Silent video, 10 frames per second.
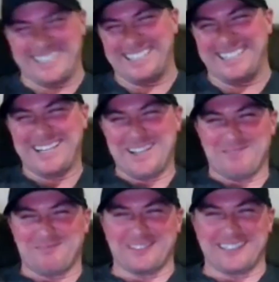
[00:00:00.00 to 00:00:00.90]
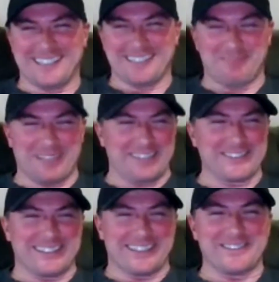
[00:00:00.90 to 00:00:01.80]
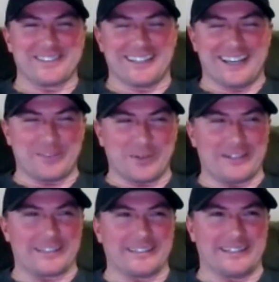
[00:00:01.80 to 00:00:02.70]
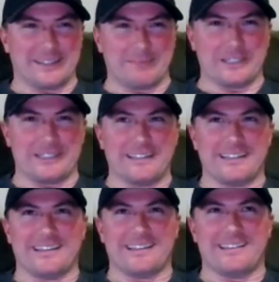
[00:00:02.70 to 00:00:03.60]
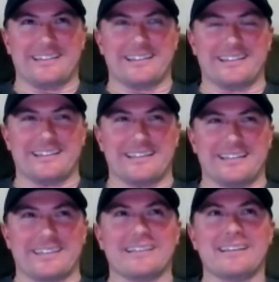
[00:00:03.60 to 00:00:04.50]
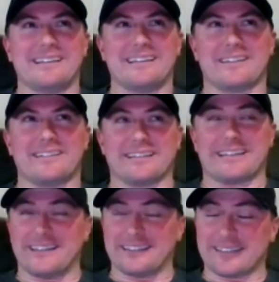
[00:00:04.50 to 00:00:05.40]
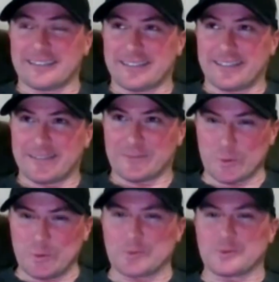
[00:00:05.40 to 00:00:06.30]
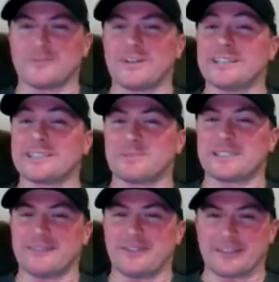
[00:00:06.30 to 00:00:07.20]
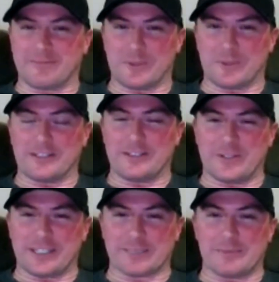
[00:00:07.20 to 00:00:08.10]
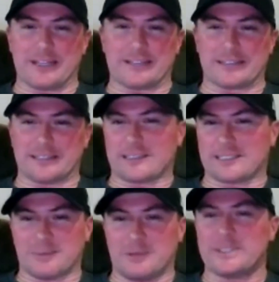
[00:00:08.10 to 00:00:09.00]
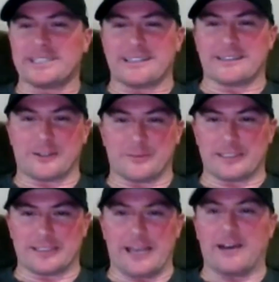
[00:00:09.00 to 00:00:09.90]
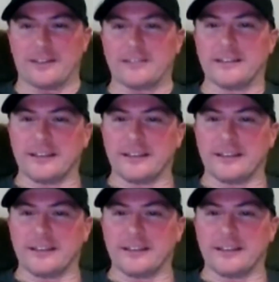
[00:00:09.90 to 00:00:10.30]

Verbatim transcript: but but it was a, it was a lot of work. Uh, but the the Guinness rules were very specific, more than you would expect. Because so, I mean, we see the tournaments now that